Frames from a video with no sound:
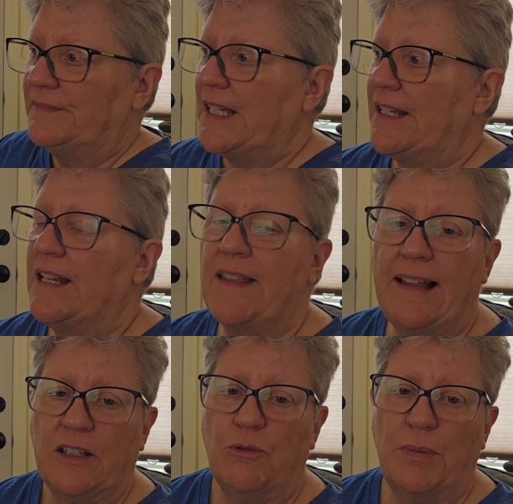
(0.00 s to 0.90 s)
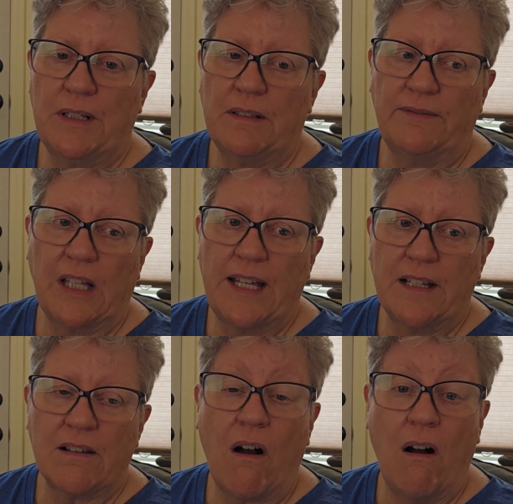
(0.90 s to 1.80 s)
And in that little bundle of light
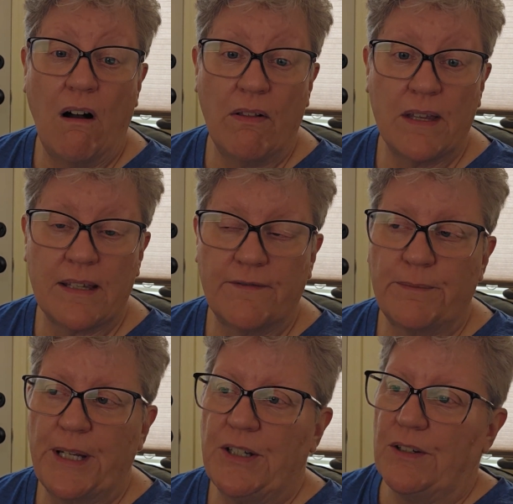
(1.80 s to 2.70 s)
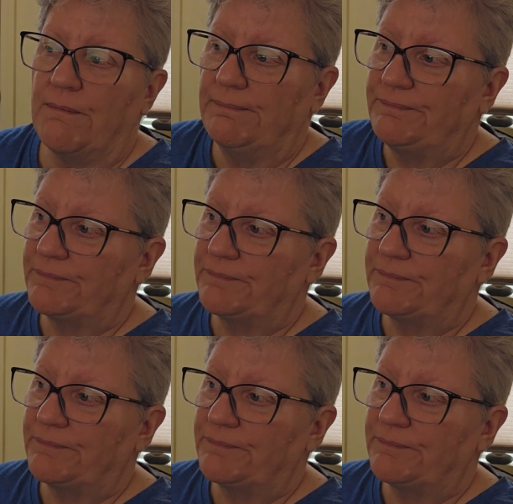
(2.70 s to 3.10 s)
is all this information.